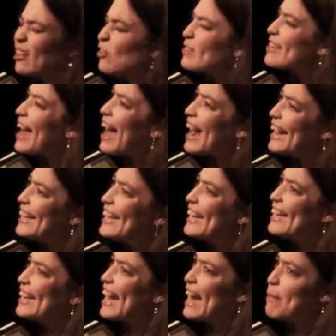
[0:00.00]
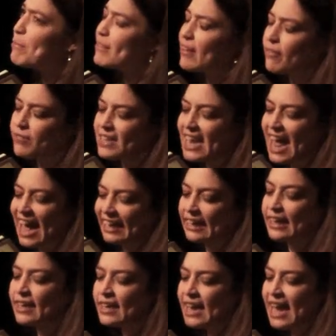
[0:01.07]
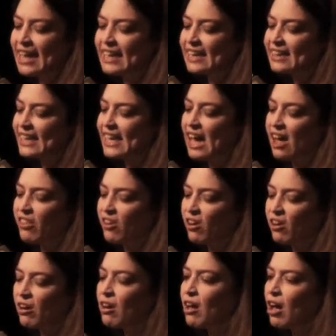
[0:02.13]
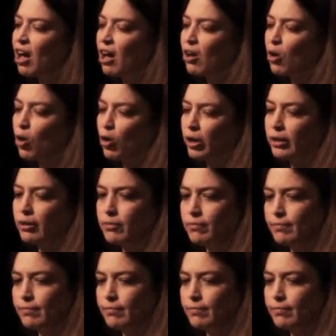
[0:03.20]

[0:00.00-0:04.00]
their tiny napes of neck, and in the other, a hook.